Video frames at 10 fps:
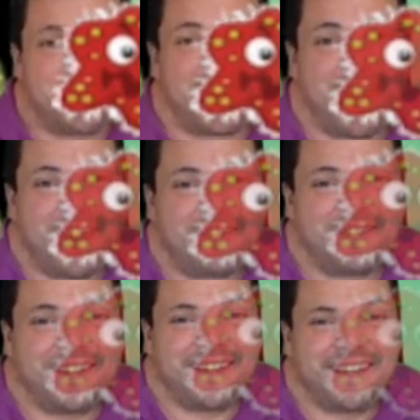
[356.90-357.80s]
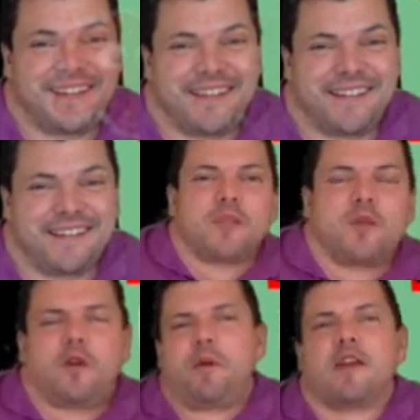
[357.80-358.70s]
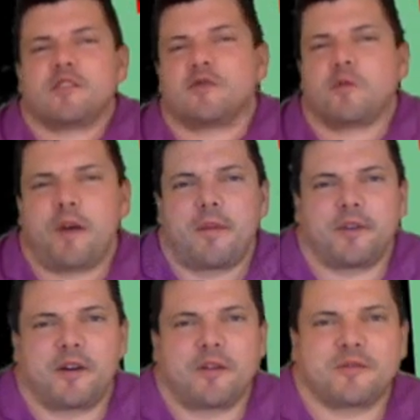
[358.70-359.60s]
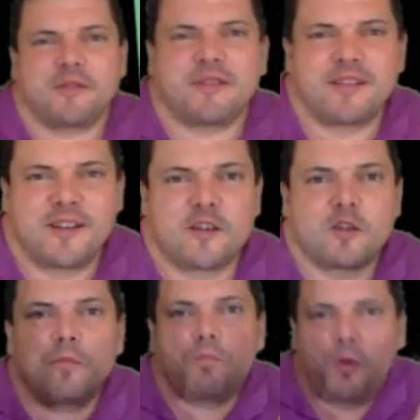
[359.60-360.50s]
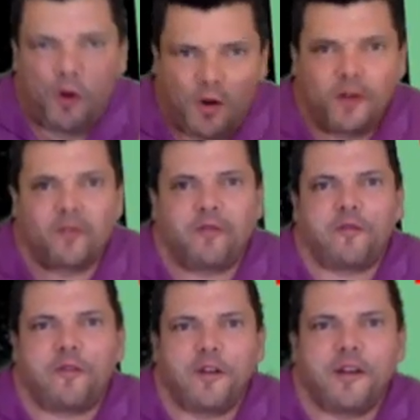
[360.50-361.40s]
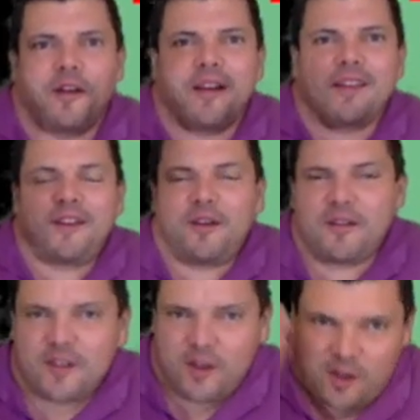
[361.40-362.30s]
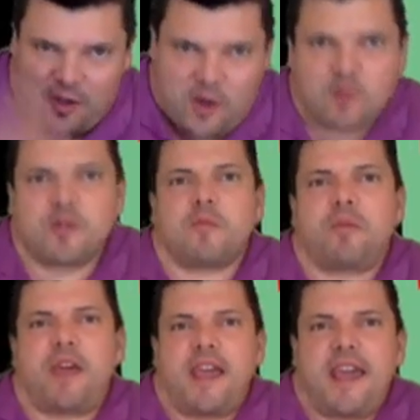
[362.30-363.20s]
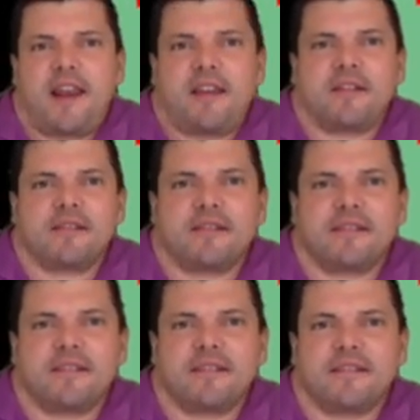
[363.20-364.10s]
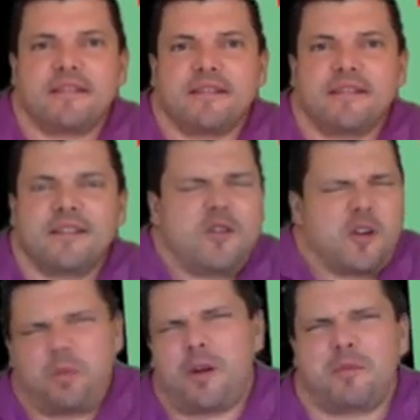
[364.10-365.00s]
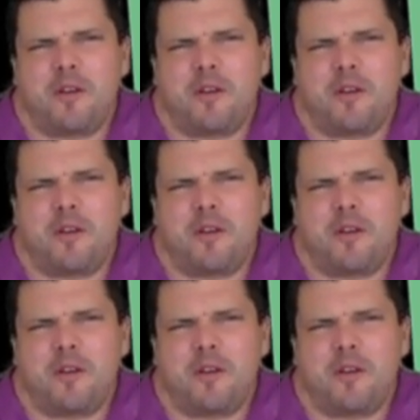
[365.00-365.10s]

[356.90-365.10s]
cavity. When patients with peptic ulcer disease perf, there is acute pain. You can probably